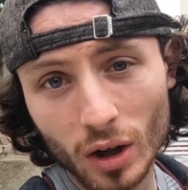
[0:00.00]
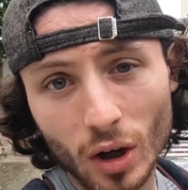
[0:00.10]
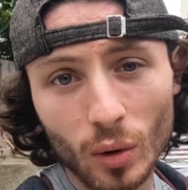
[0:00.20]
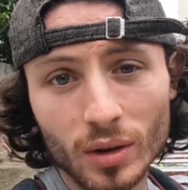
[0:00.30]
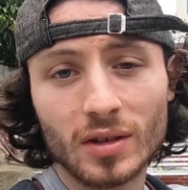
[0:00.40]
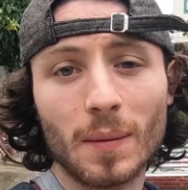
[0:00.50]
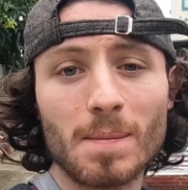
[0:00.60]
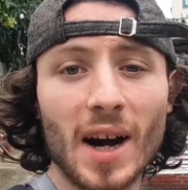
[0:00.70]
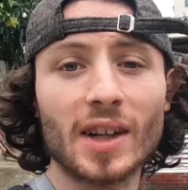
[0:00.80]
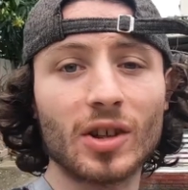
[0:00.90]
we are going to
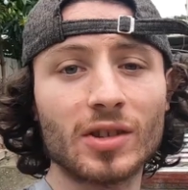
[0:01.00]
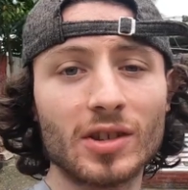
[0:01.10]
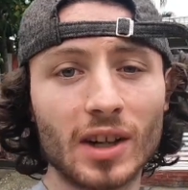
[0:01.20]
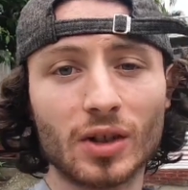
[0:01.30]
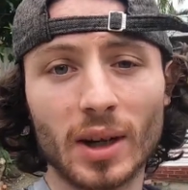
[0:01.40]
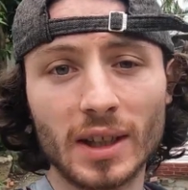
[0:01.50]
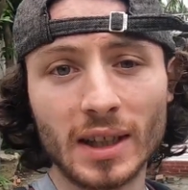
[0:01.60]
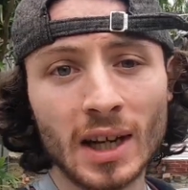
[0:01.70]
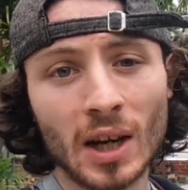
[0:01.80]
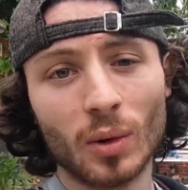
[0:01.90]
Hoi An
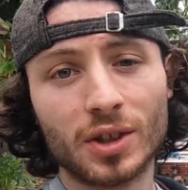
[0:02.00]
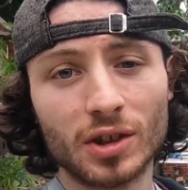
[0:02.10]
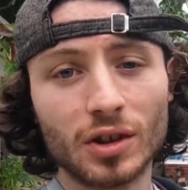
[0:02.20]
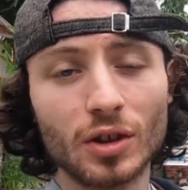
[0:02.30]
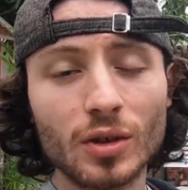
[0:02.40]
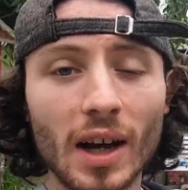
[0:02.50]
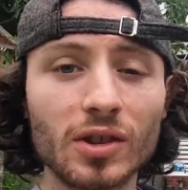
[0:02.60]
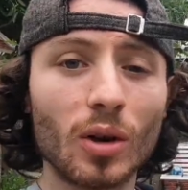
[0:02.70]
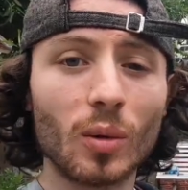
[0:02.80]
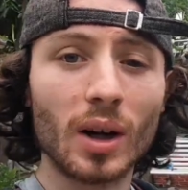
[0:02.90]
Sanctuary, which is a
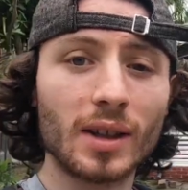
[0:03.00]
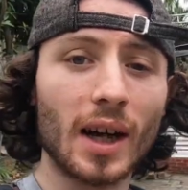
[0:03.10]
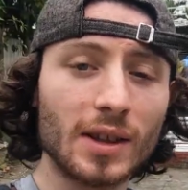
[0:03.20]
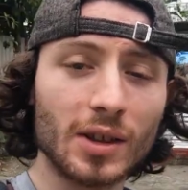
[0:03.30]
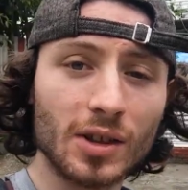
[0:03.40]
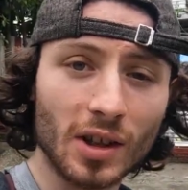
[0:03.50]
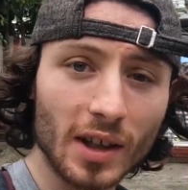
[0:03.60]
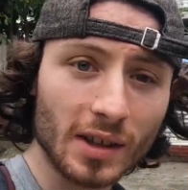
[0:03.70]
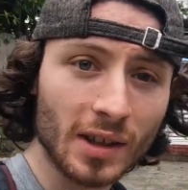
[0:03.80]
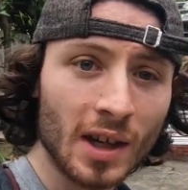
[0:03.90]
UNESCO World Heritage
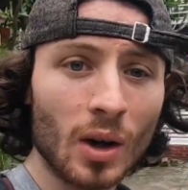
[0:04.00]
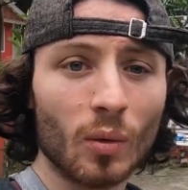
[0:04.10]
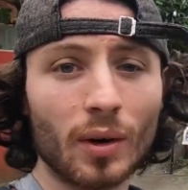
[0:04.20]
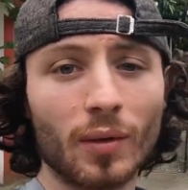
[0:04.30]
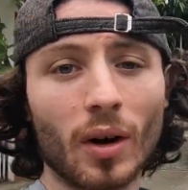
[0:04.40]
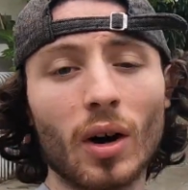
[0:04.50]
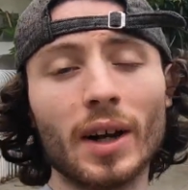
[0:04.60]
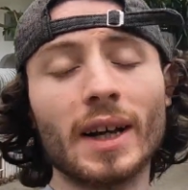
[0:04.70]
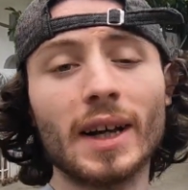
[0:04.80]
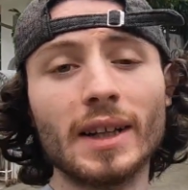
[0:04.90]
Site with
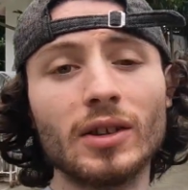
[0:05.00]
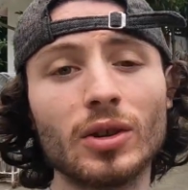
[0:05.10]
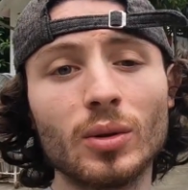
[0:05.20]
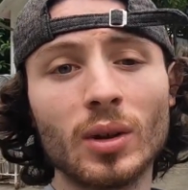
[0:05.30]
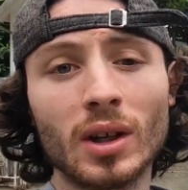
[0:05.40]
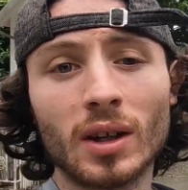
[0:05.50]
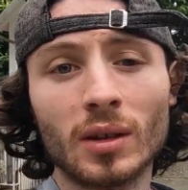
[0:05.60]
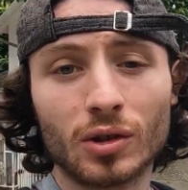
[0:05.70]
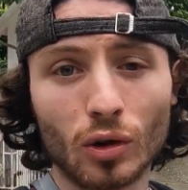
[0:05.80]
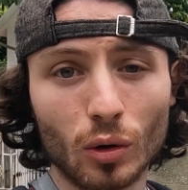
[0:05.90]
Hindu
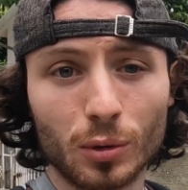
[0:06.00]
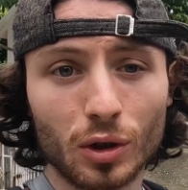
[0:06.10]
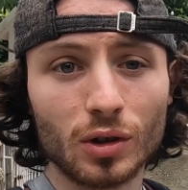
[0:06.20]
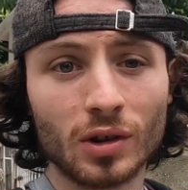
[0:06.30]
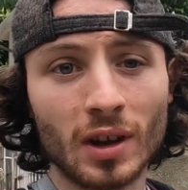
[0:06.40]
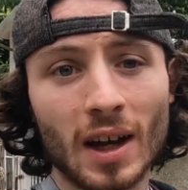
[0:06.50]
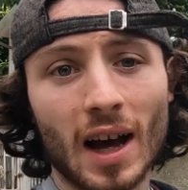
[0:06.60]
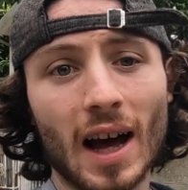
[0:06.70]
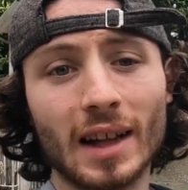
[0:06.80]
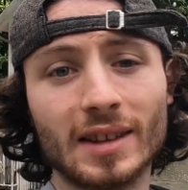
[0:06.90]
sculptures
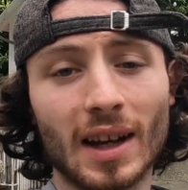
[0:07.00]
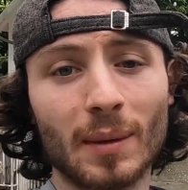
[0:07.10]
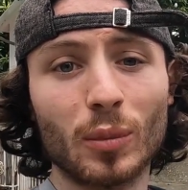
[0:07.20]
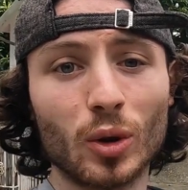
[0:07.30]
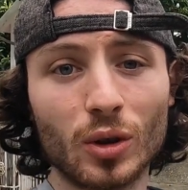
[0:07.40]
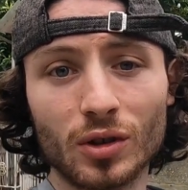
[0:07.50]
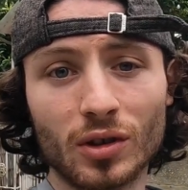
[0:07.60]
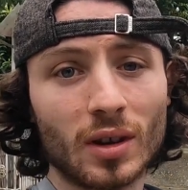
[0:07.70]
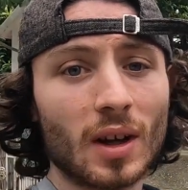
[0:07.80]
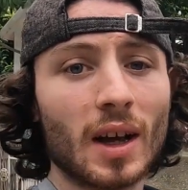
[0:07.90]
and
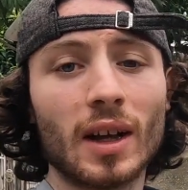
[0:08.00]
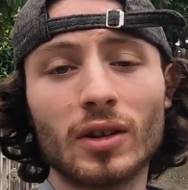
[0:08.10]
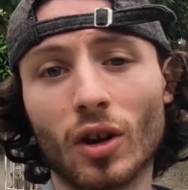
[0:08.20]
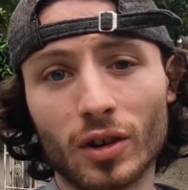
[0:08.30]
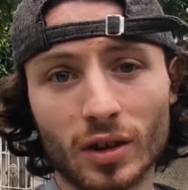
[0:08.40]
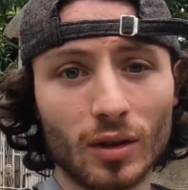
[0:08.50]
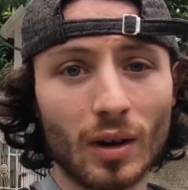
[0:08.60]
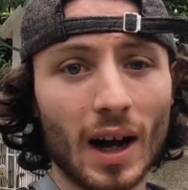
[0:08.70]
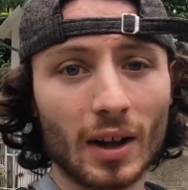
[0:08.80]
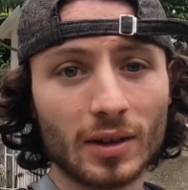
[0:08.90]
temples dotted
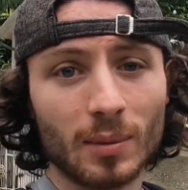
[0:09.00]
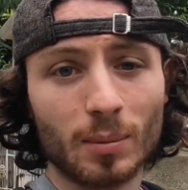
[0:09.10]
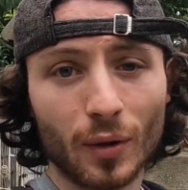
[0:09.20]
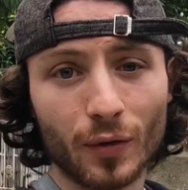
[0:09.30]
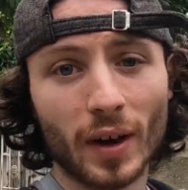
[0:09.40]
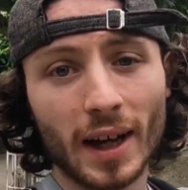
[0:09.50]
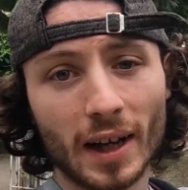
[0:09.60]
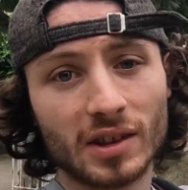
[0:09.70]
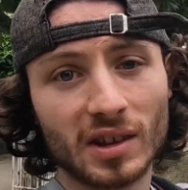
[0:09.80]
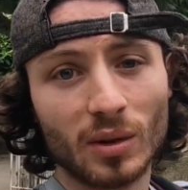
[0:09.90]
around. But
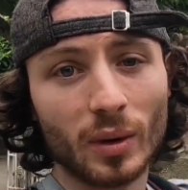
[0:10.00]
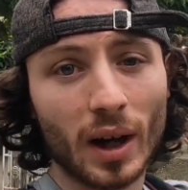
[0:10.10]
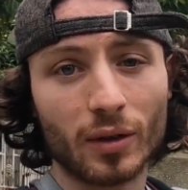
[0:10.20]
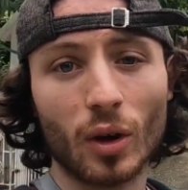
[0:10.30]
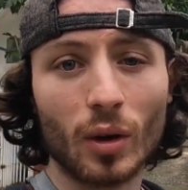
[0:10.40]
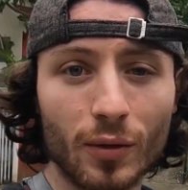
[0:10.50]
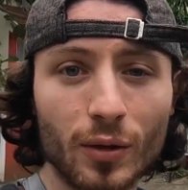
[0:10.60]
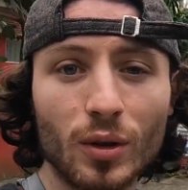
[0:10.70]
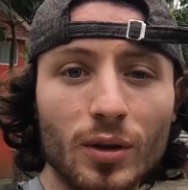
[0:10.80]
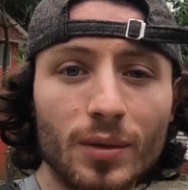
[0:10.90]
first, we have to go get
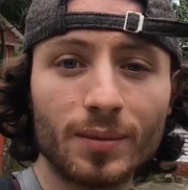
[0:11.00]
food.